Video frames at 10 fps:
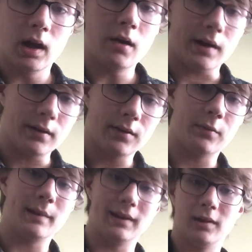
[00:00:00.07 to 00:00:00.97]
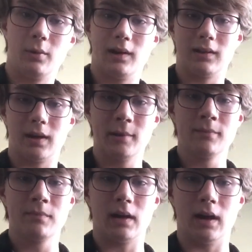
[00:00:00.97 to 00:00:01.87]
Alright, now this has been a little while
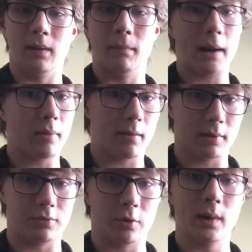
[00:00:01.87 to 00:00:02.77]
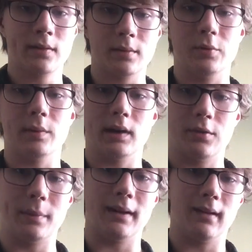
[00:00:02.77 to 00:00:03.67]
coming. By popular request, I'm doing
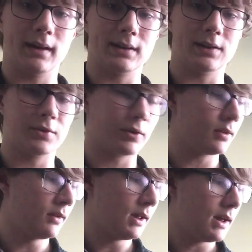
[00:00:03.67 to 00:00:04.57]
another Balalaika tutorial.